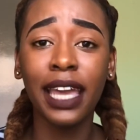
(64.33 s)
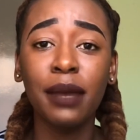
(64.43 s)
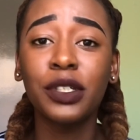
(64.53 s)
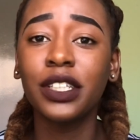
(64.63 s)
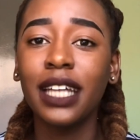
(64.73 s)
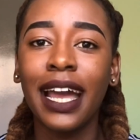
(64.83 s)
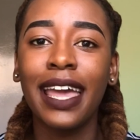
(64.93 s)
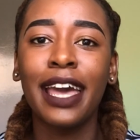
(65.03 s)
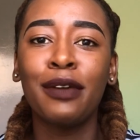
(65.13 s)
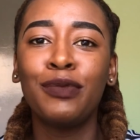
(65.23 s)
caption,
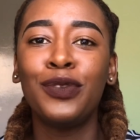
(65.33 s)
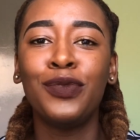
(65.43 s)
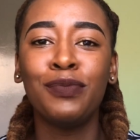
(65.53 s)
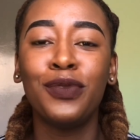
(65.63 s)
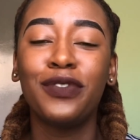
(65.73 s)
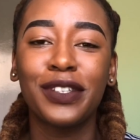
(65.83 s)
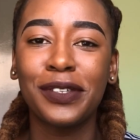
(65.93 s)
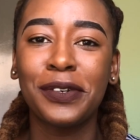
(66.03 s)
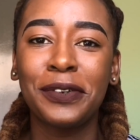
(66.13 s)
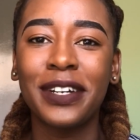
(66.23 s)
I am moving
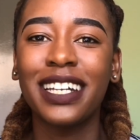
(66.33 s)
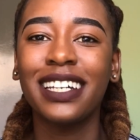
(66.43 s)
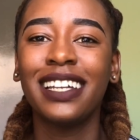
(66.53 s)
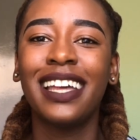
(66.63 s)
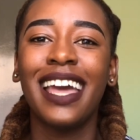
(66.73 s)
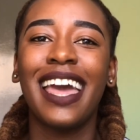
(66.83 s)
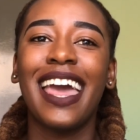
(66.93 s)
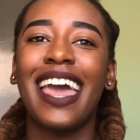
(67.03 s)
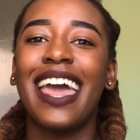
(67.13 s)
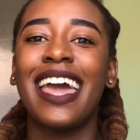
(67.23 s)
to Korea,
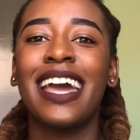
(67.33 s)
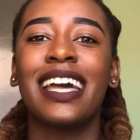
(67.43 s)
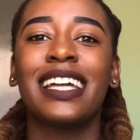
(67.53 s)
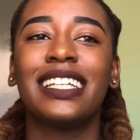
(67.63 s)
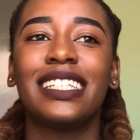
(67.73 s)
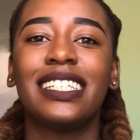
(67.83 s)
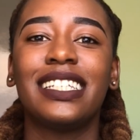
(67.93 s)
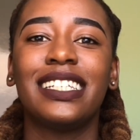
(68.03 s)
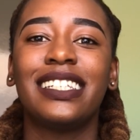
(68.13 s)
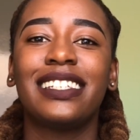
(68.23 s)

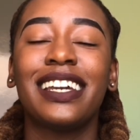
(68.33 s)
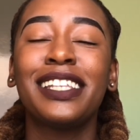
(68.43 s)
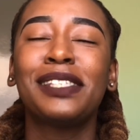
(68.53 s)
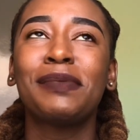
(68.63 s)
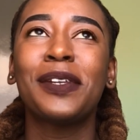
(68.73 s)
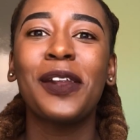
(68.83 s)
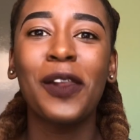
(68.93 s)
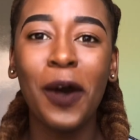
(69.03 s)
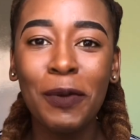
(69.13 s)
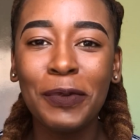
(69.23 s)
and it's been a
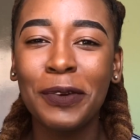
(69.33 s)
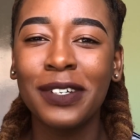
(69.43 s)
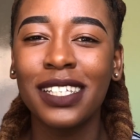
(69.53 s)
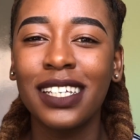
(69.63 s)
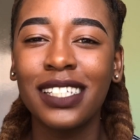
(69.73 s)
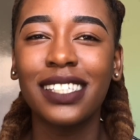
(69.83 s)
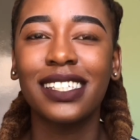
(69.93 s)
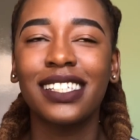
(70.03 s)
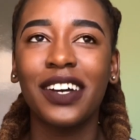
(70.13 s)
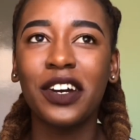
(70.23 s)
long
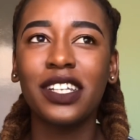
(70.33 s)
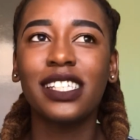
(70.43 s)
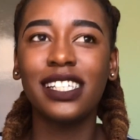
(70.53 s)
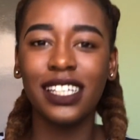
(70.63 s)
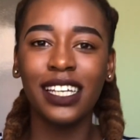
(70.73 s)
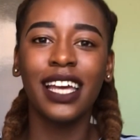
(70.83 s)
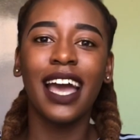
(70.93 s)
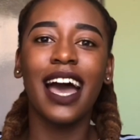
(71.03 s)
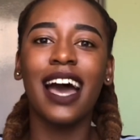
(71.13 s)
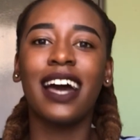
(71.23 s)
process. Honestly,
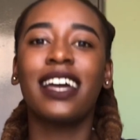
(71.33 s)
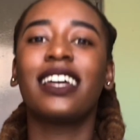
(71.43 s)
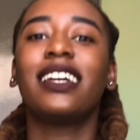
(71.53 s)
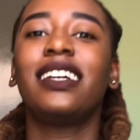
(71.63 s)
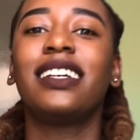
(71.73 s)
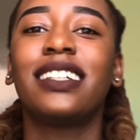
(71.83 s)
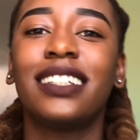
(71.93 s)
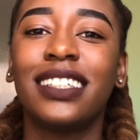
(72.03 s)
I